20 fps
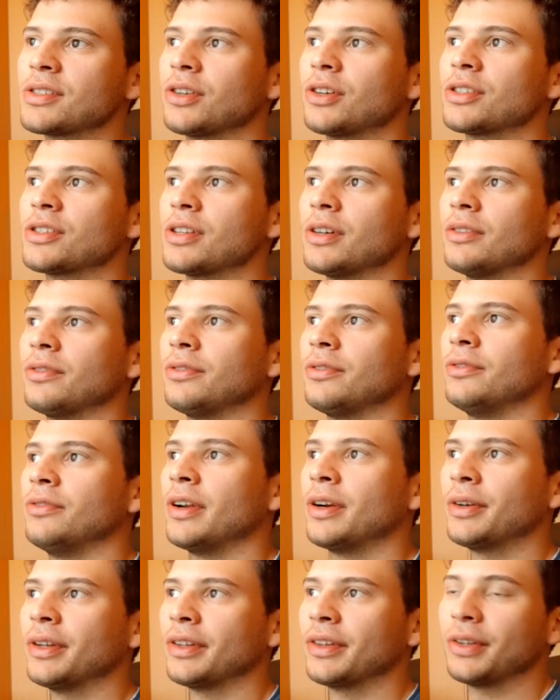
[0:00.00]
starts off
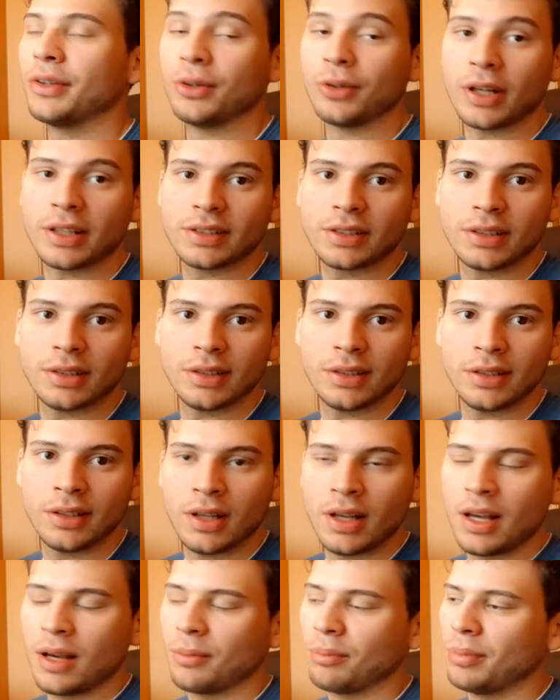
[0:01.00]
very theoretical,
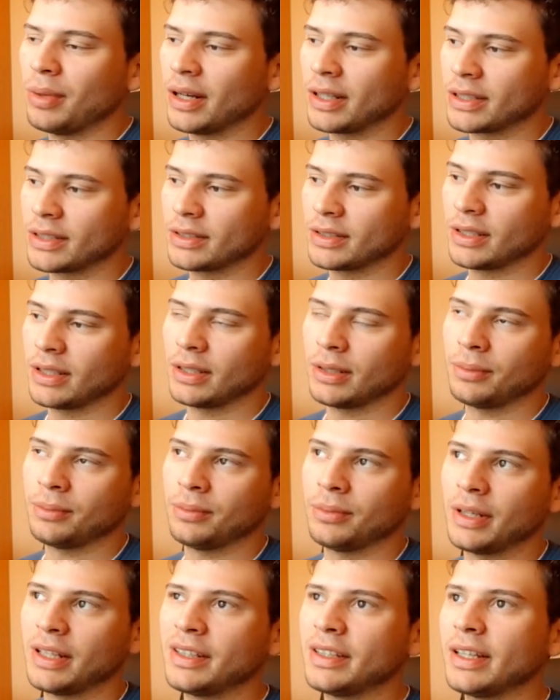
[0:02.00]
but
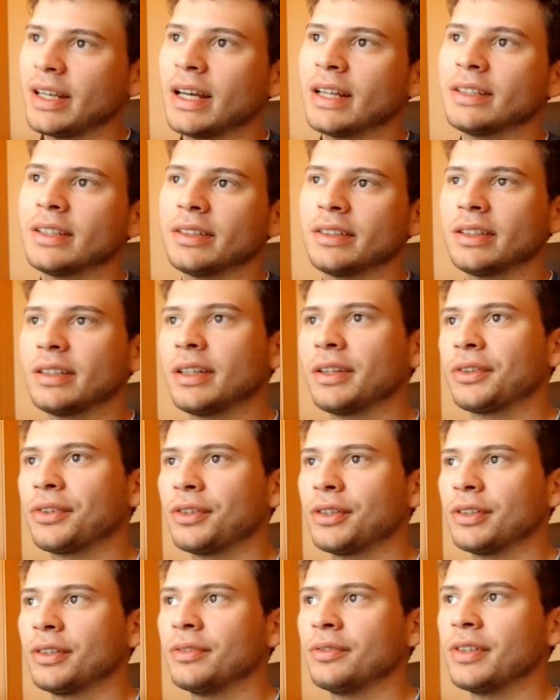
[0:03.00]
um, in the end, I think a
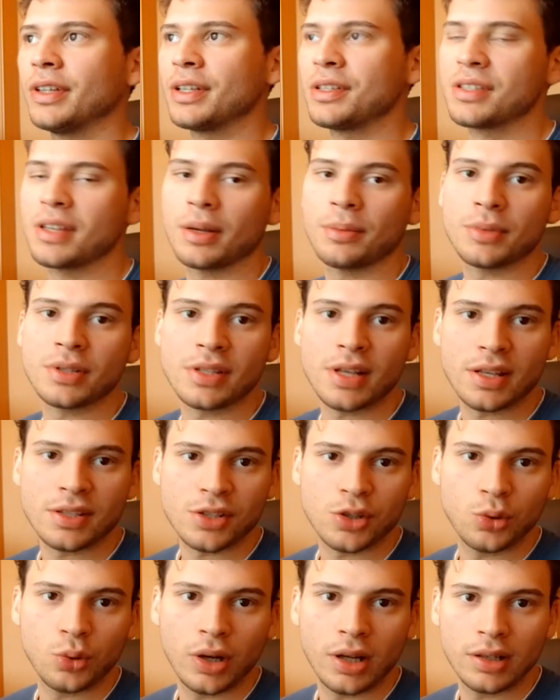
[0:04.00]
third of the exam is
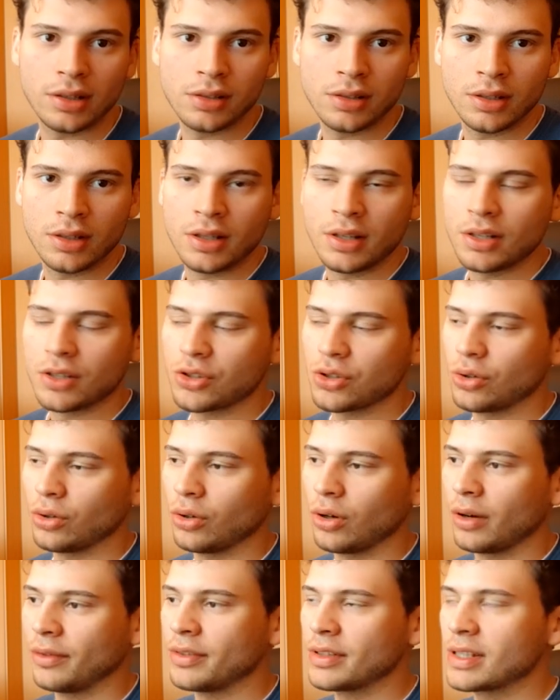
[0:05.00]
SQL. So
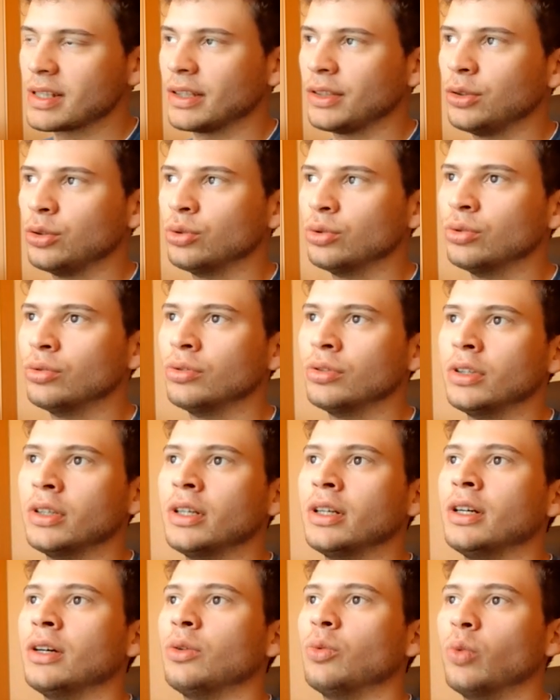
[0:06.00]
obviously, you
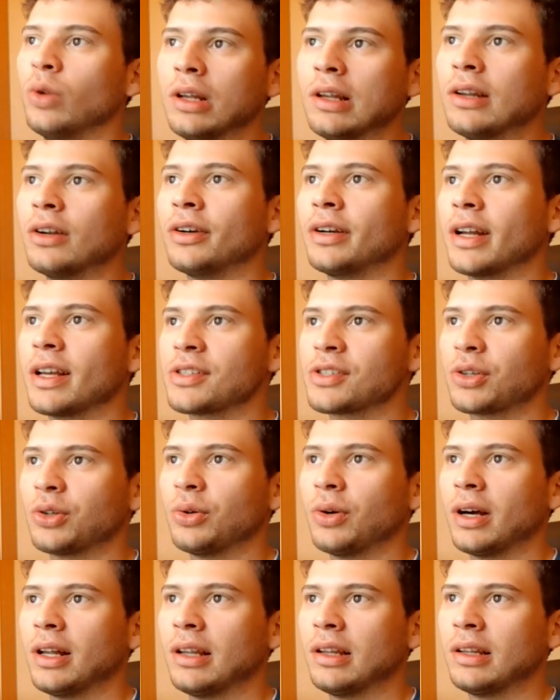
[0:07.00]
will learn
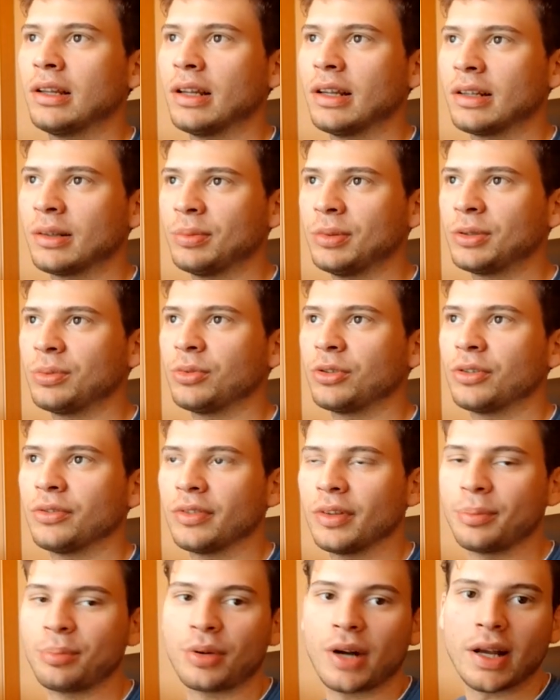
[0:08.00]
SQL, a little bit more of
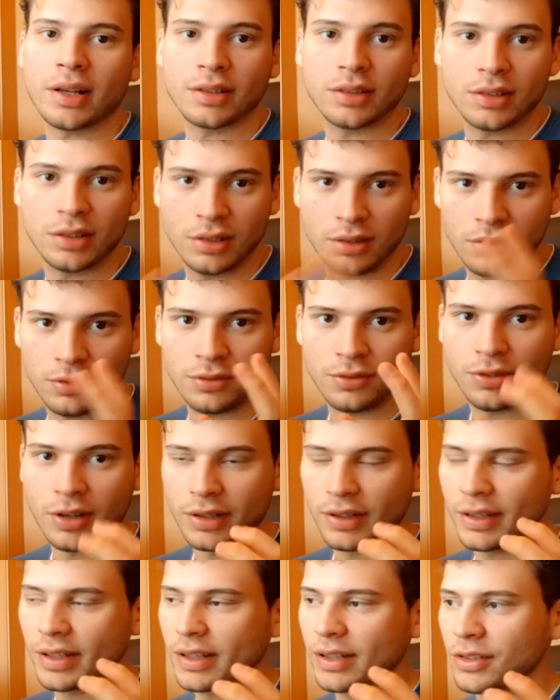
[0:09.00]
the practical,
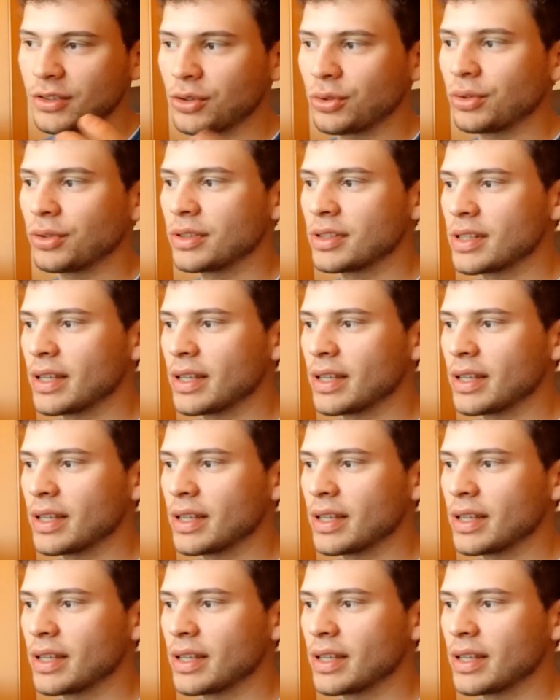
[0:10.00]
fun things you could